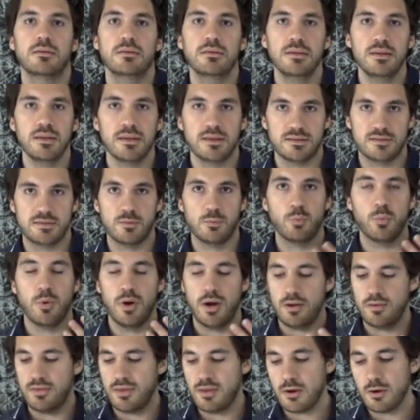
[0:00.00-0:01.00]
is
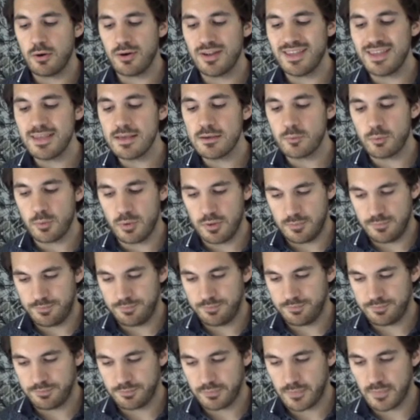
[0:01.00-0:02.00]
where they are equal.
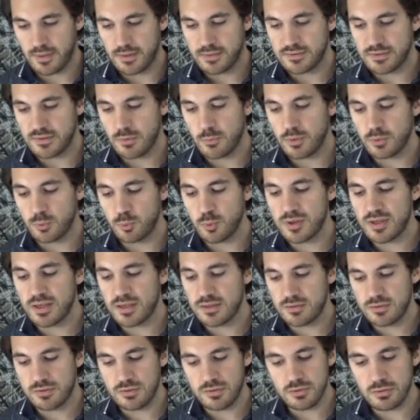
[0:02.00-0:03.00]
So what we
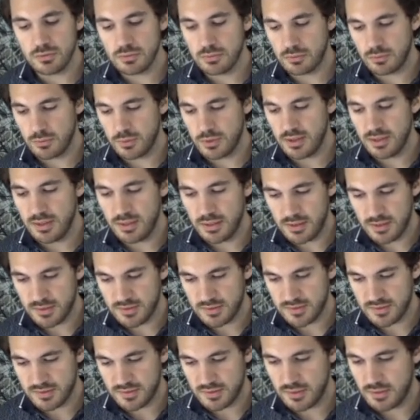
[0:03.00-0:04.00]
can do
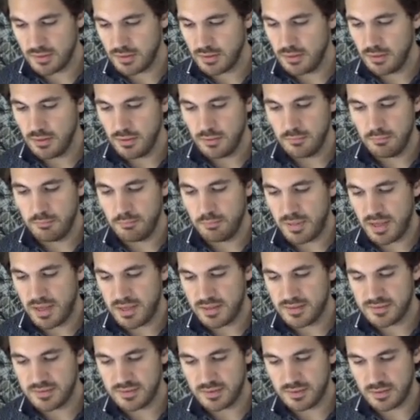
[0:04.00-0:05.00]
is
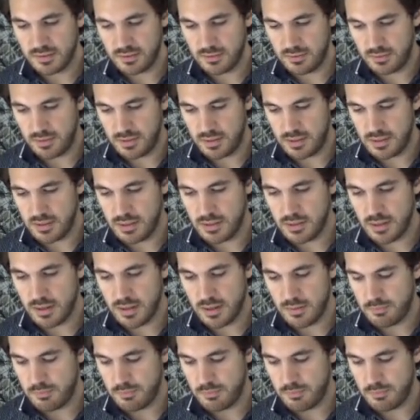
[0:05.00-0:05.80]
basically